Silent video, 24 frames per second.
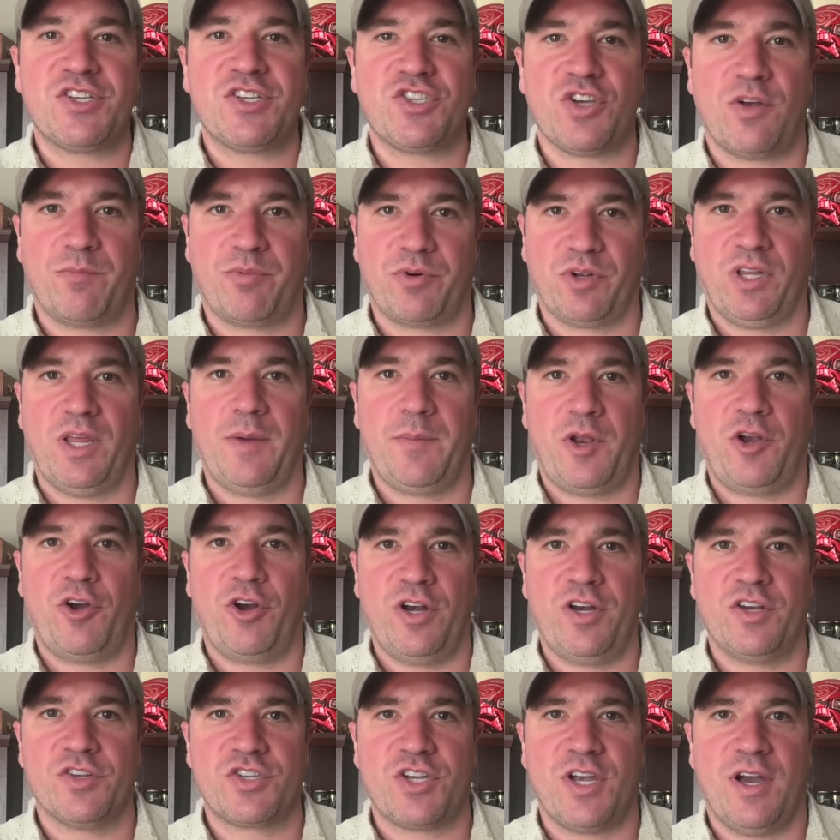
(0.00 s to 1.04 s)
on preliminary
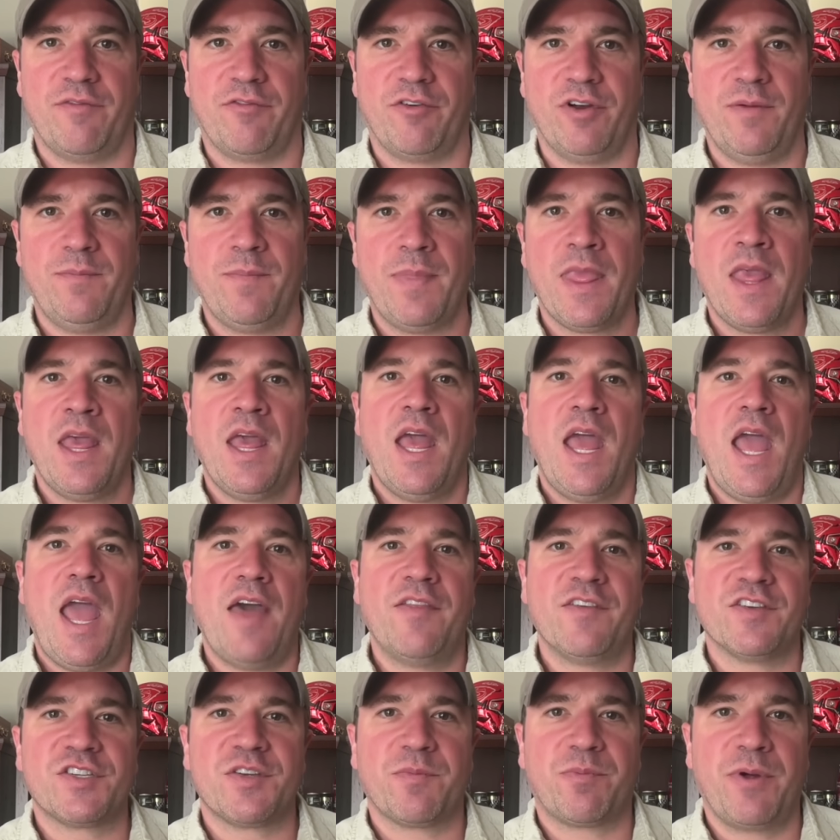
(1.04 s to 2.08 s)
discovery,
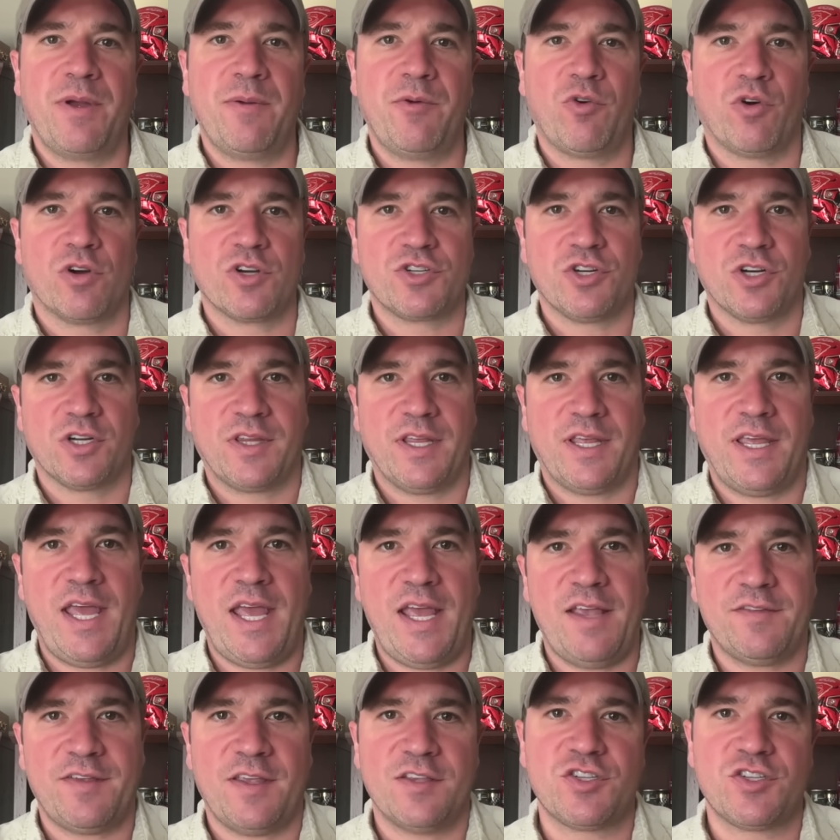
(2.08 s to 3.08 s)
and the Supreme Court took the case.